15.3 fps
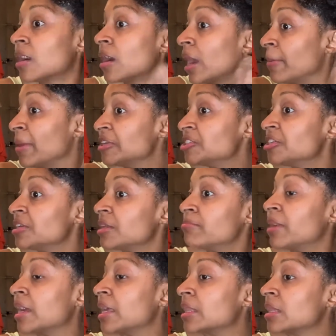I mentioned in
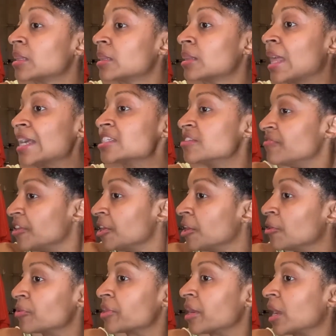my last
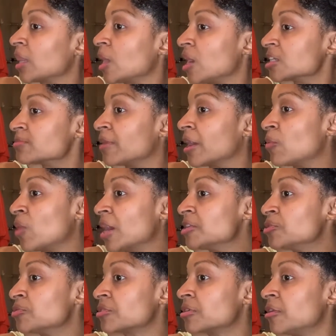video that I lost my wide
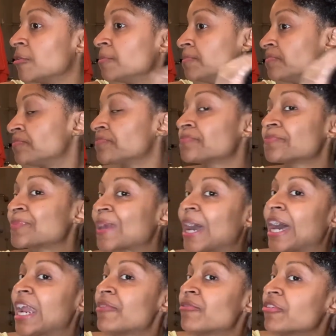tooth comb.
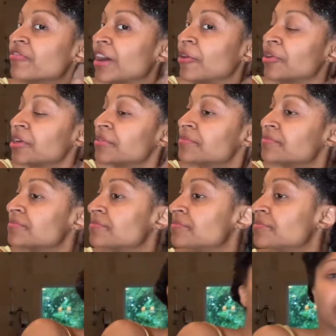I never found it.
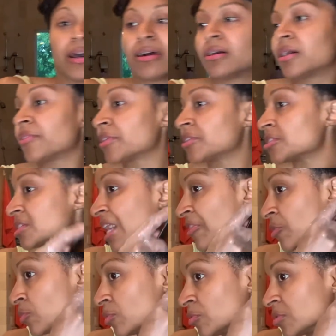Yeah, I think just at
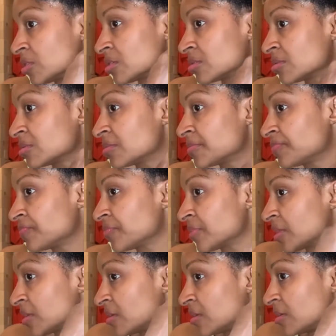the roots,
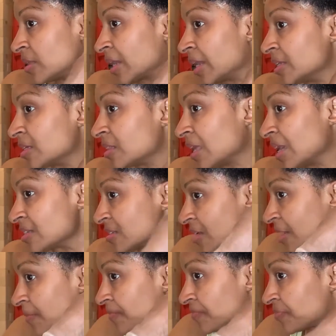like I did last
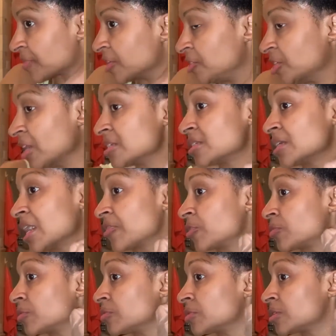time. Just at the
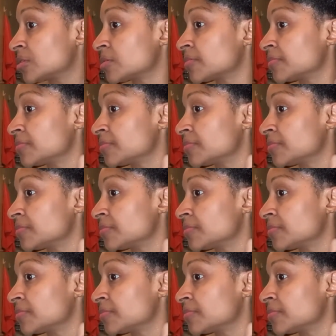roots.